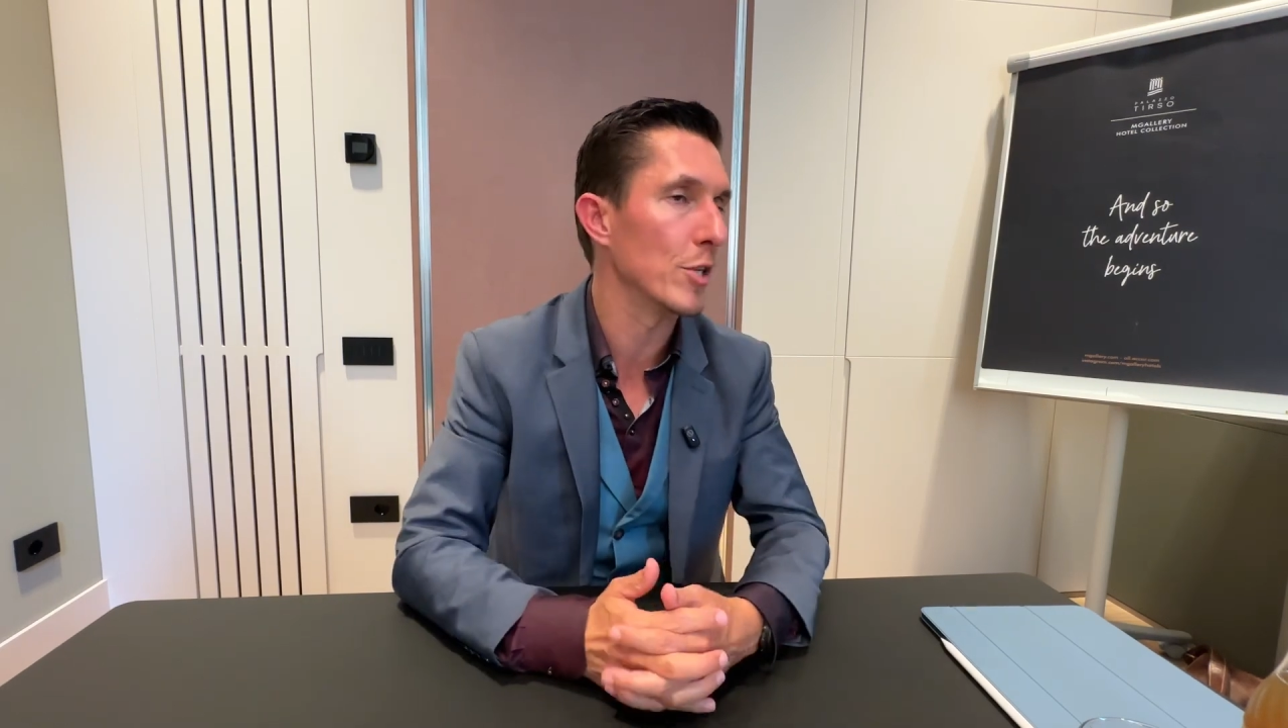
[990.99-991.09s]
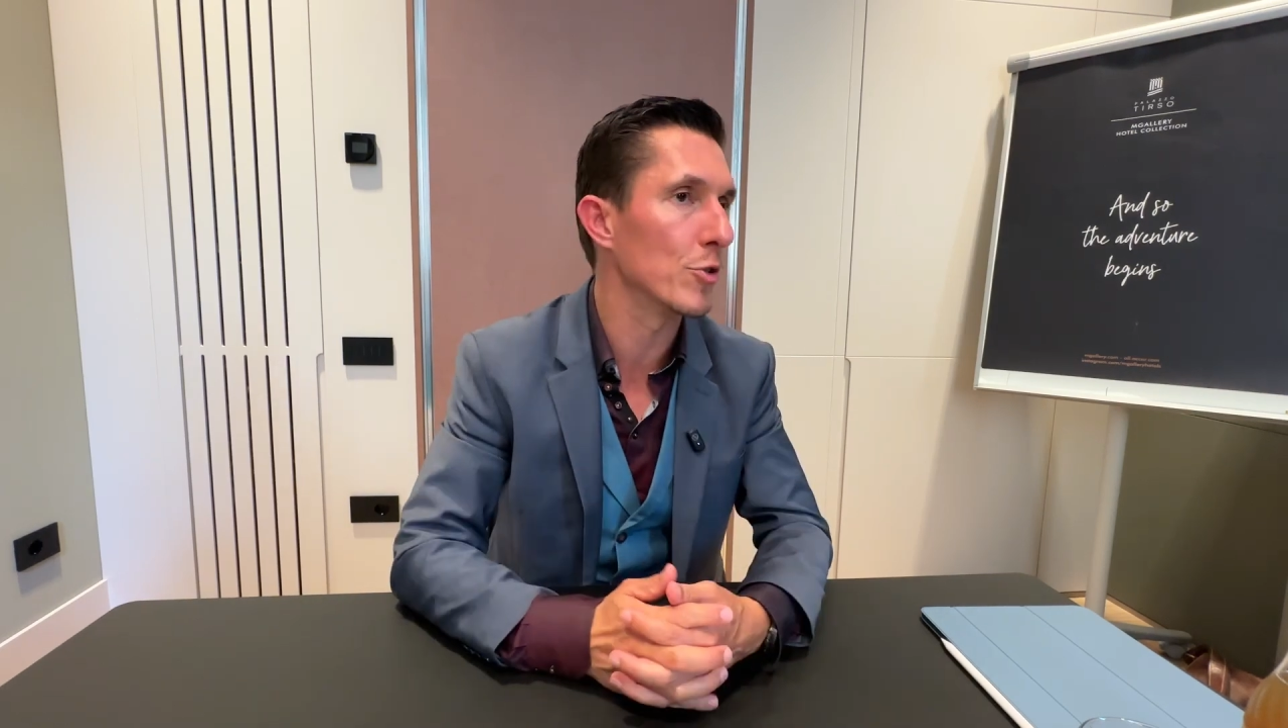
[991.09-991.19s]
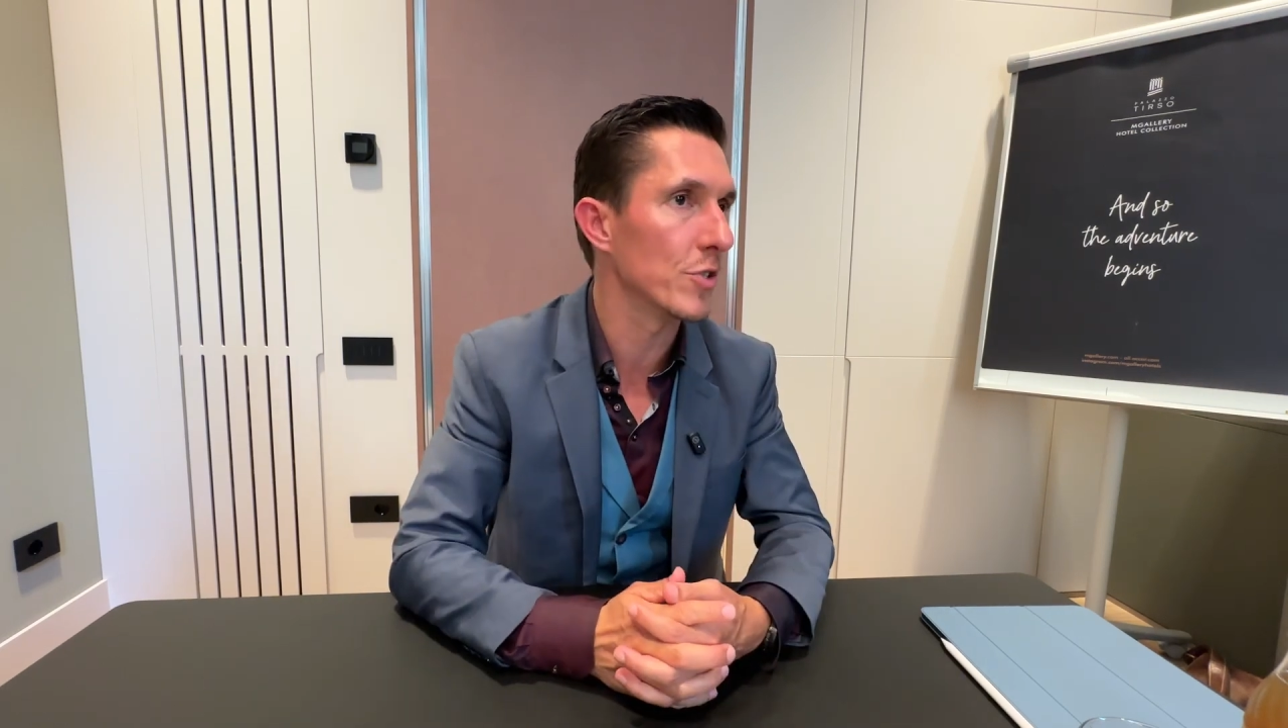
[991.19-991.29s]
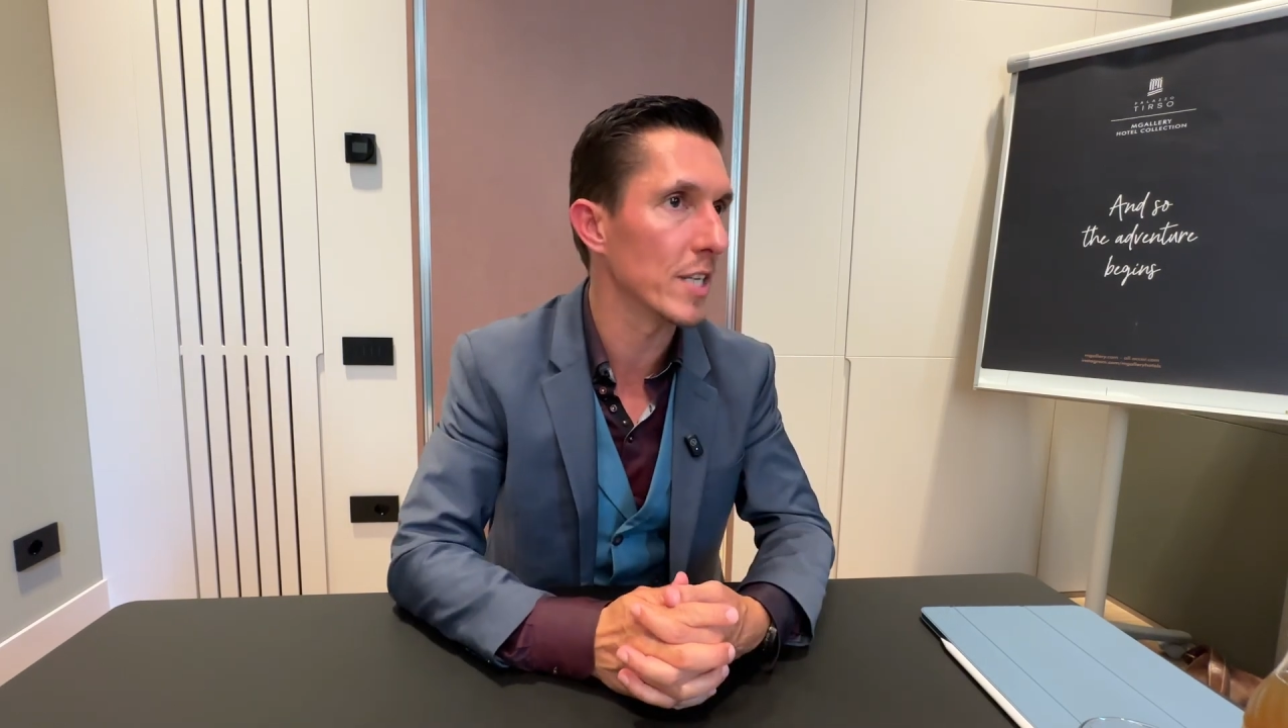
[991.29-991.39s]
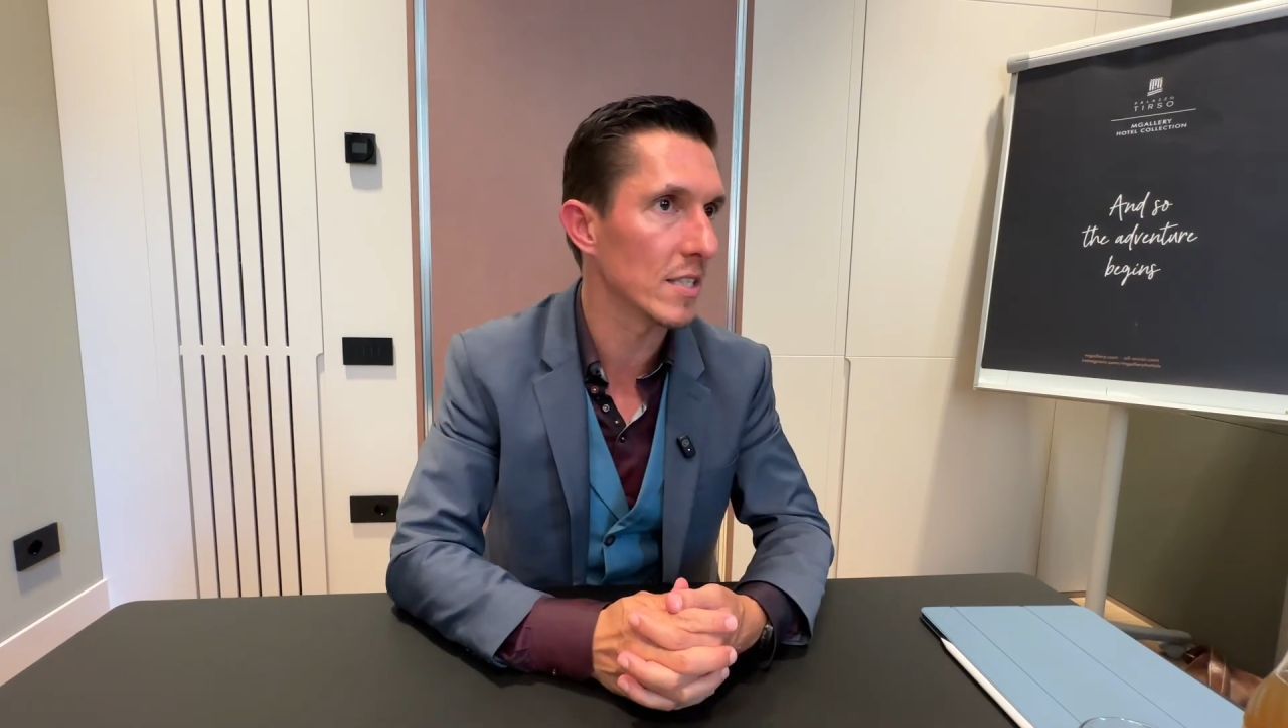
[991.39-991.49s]

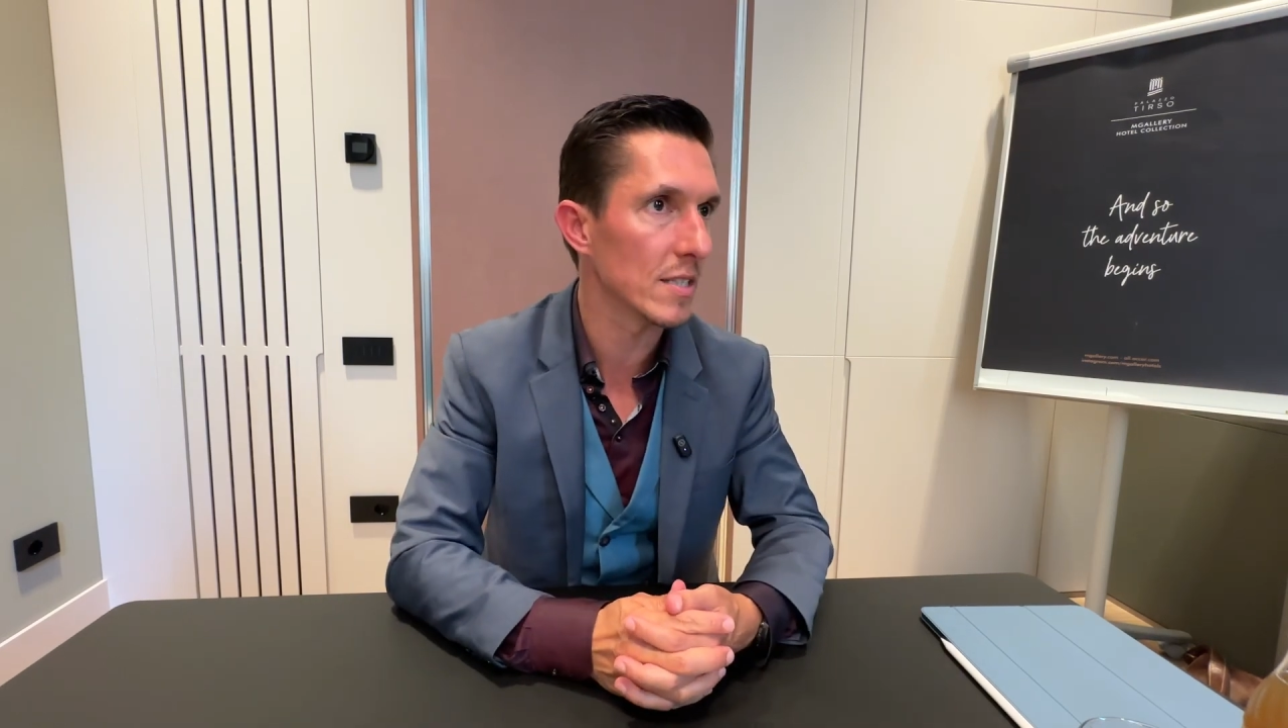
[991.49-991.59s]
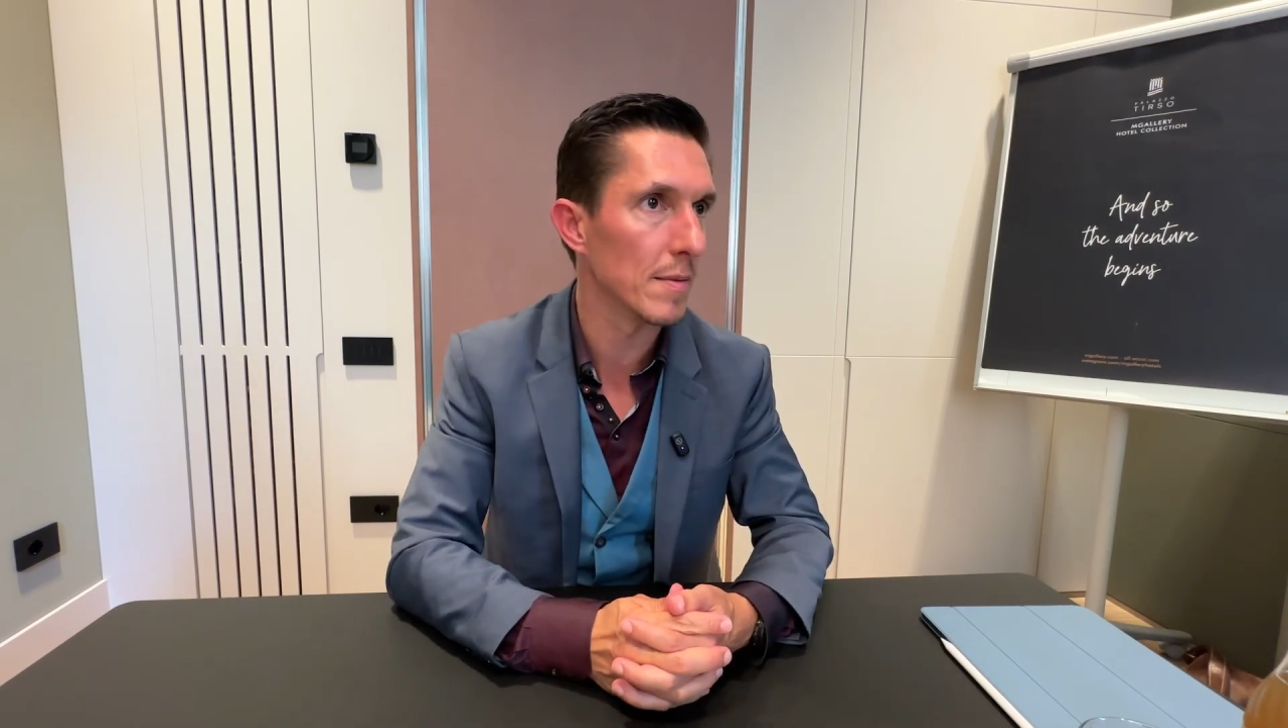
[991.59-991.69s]
to 6